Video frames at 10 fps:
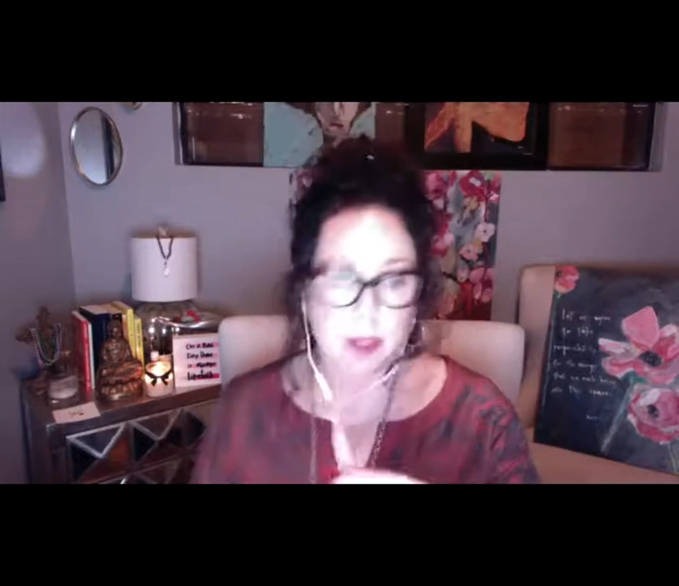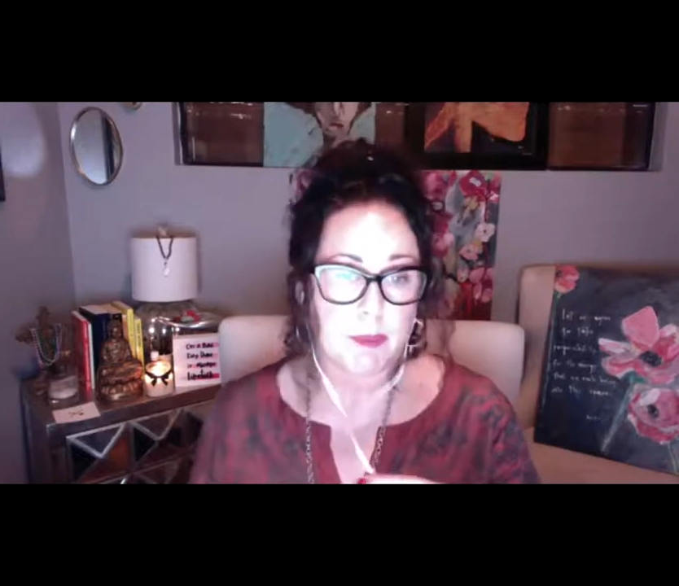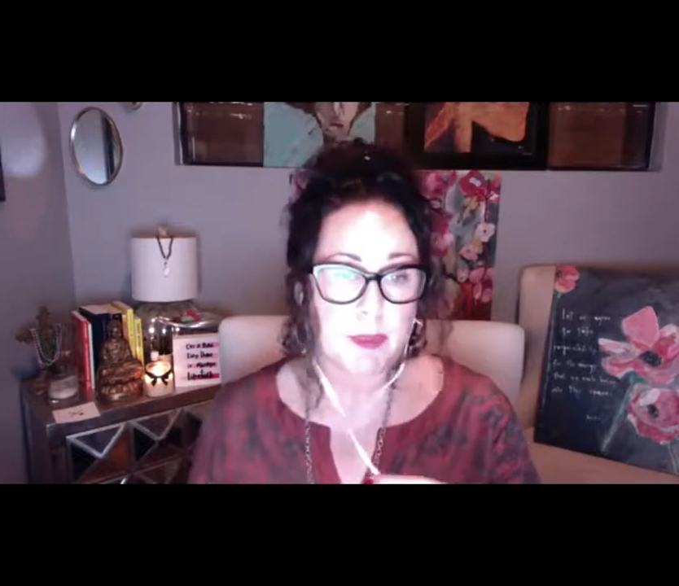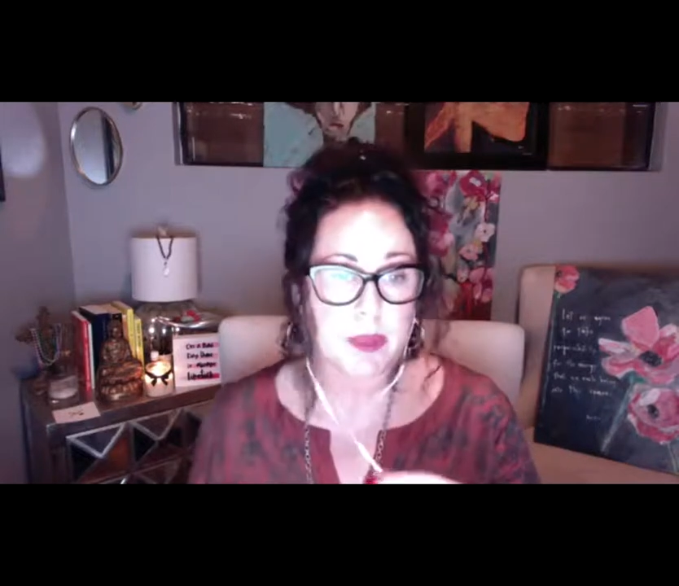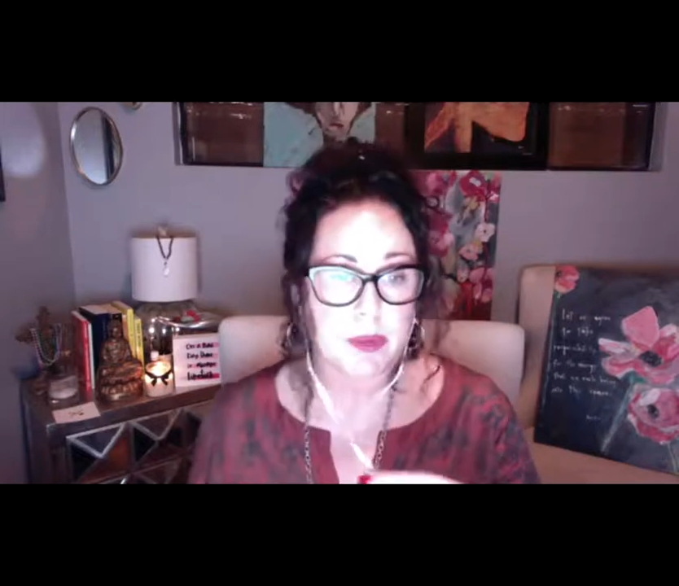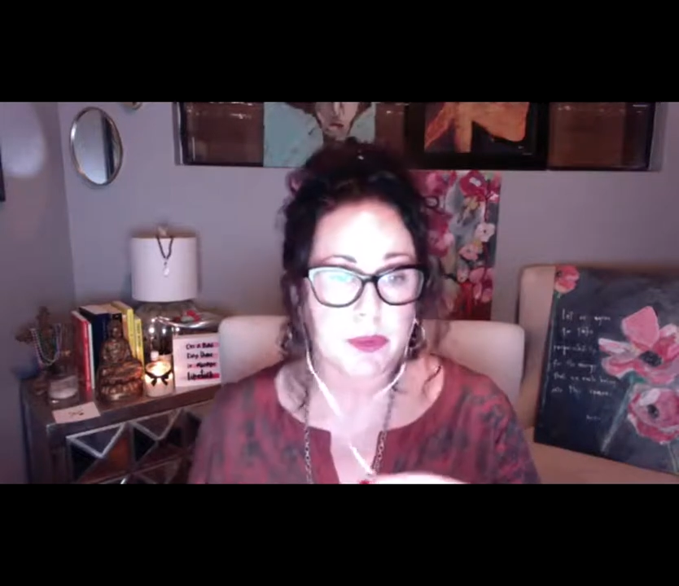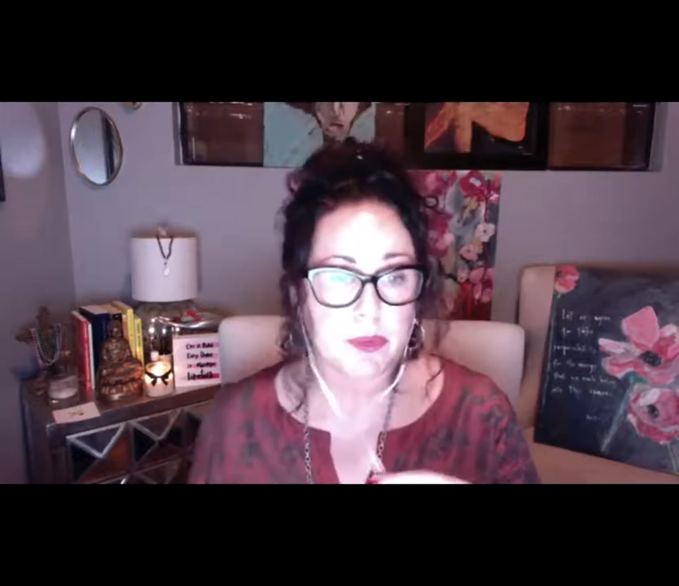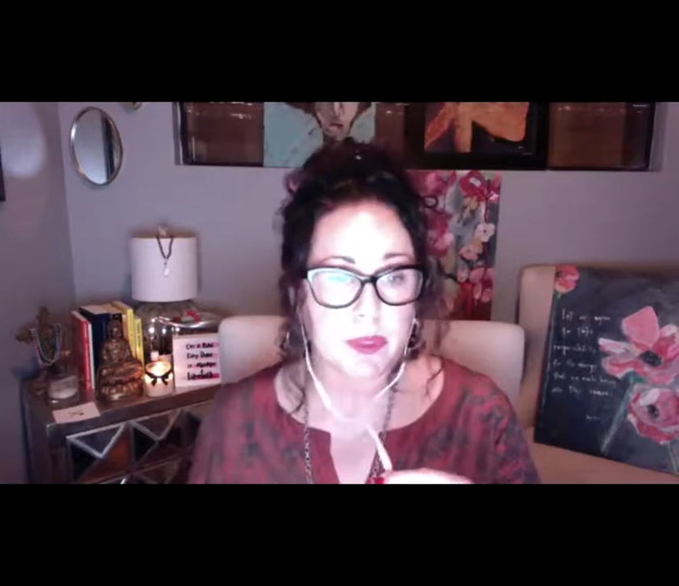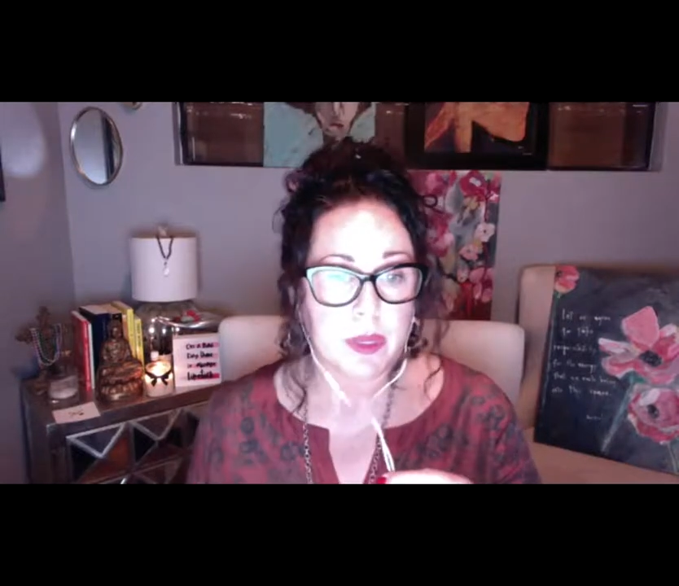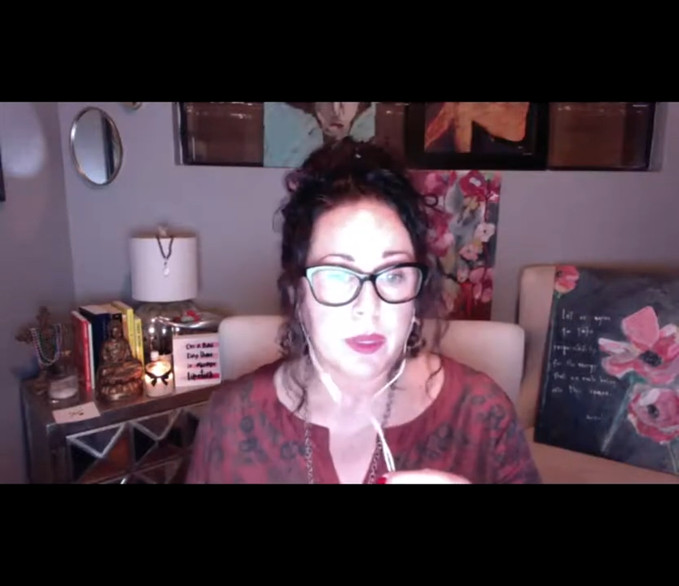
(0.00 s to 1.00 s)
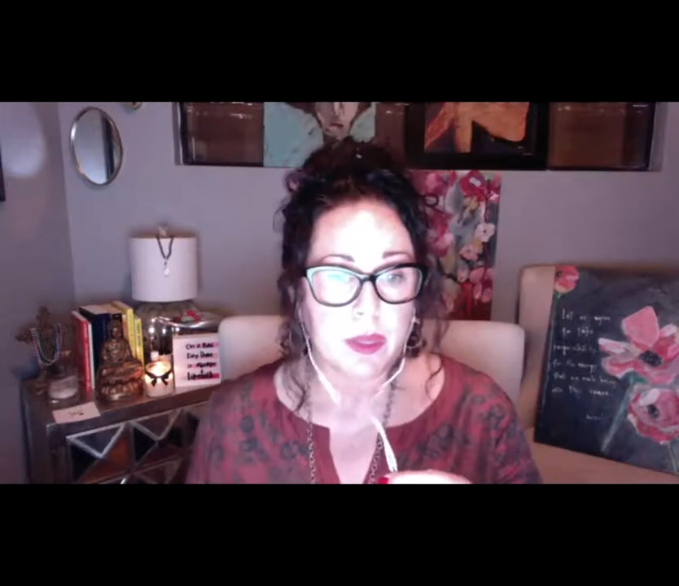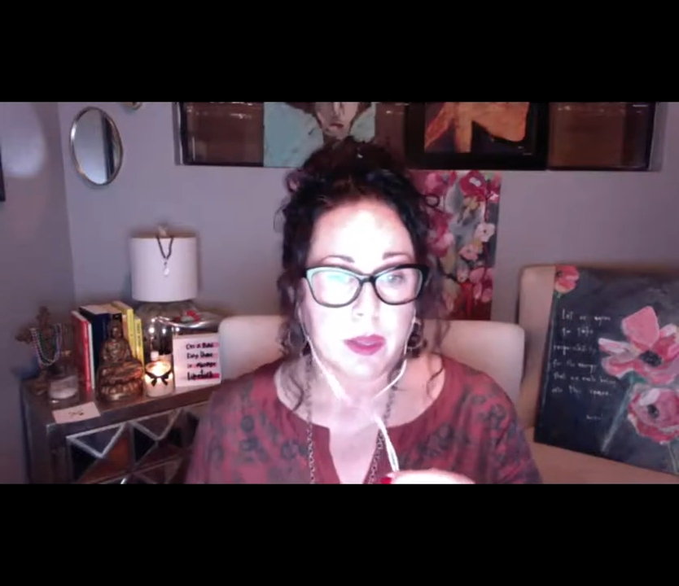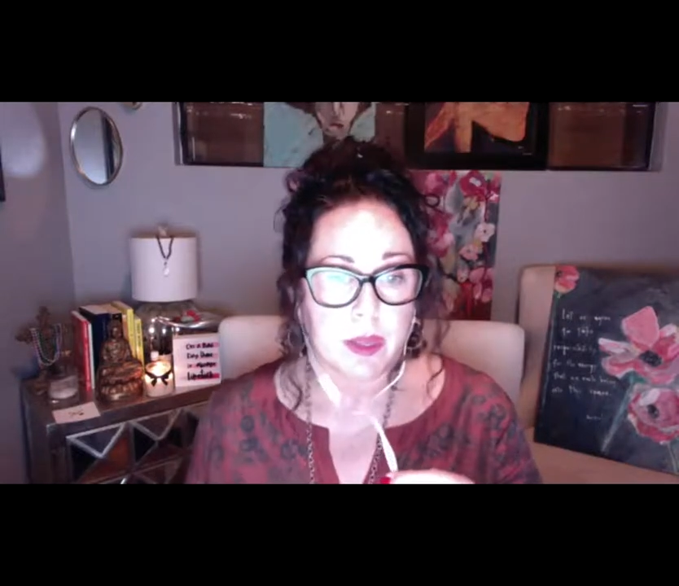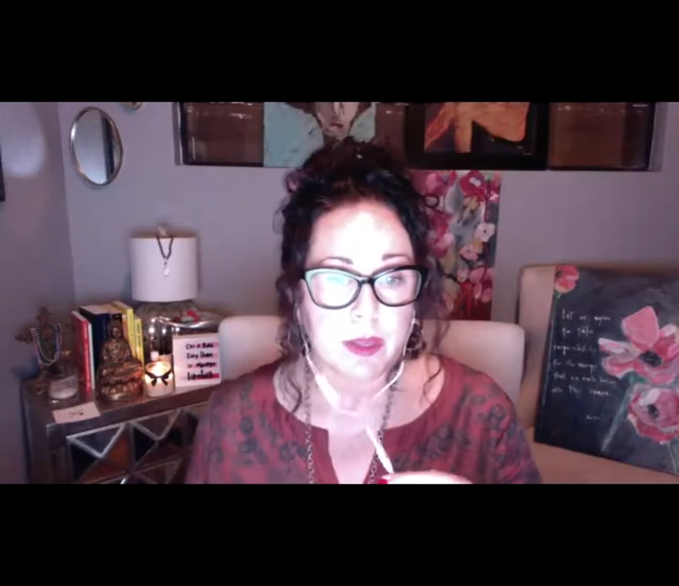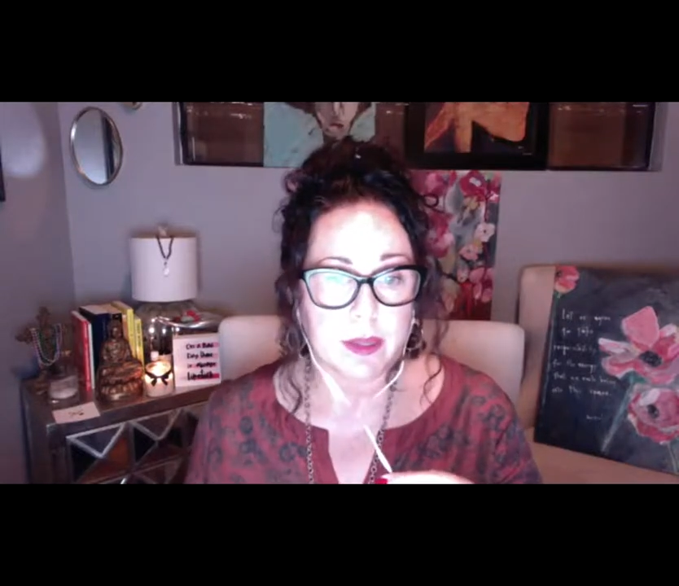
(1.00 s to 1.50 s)
about
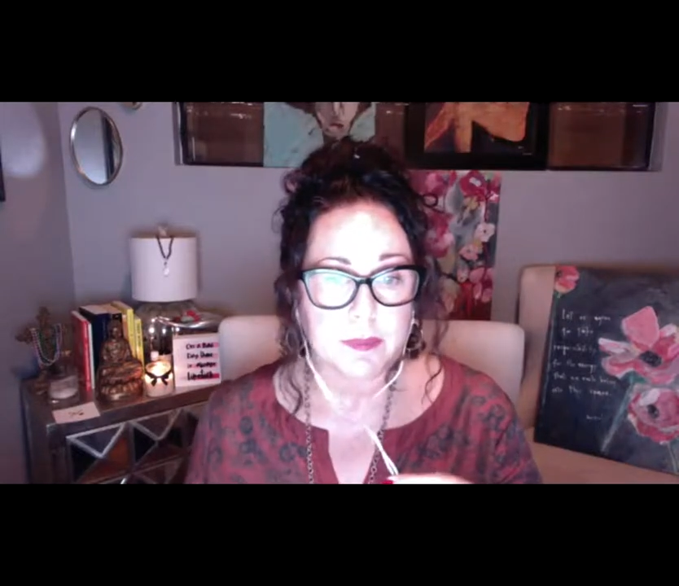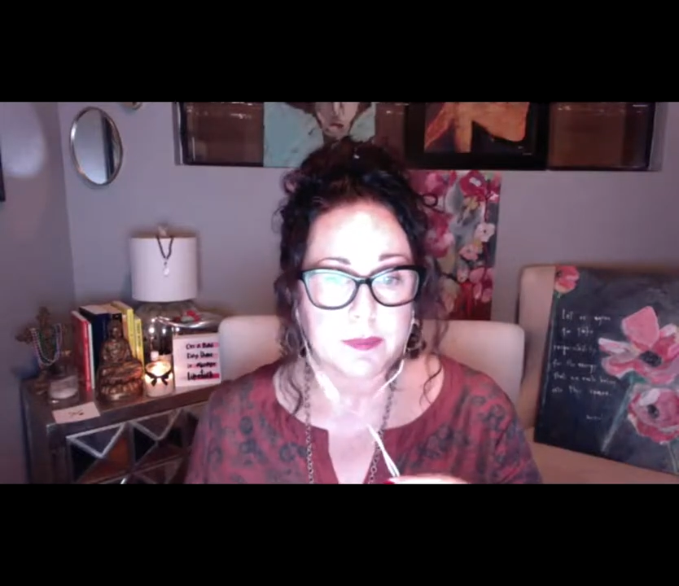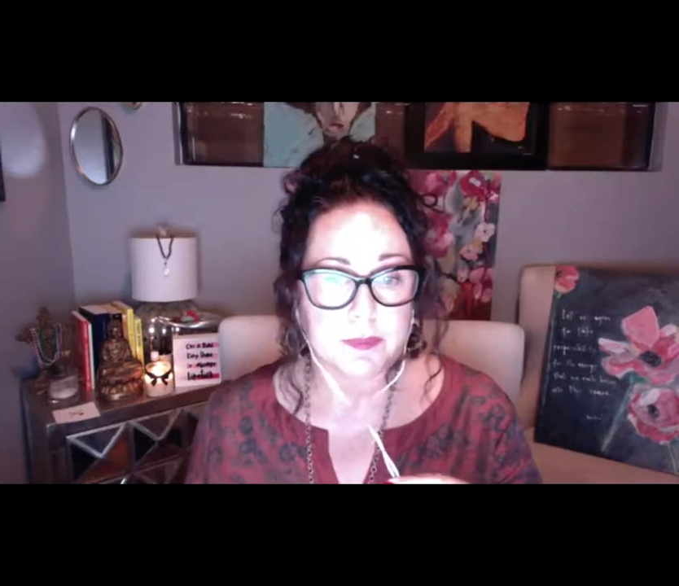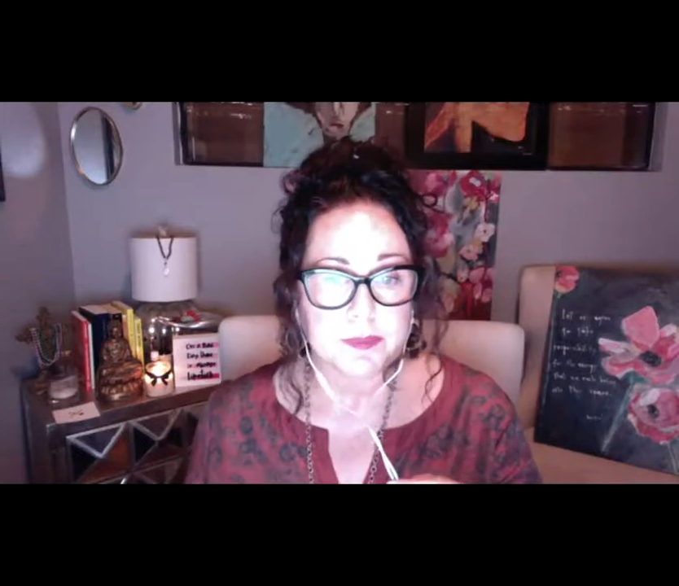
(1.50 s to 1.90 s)
um,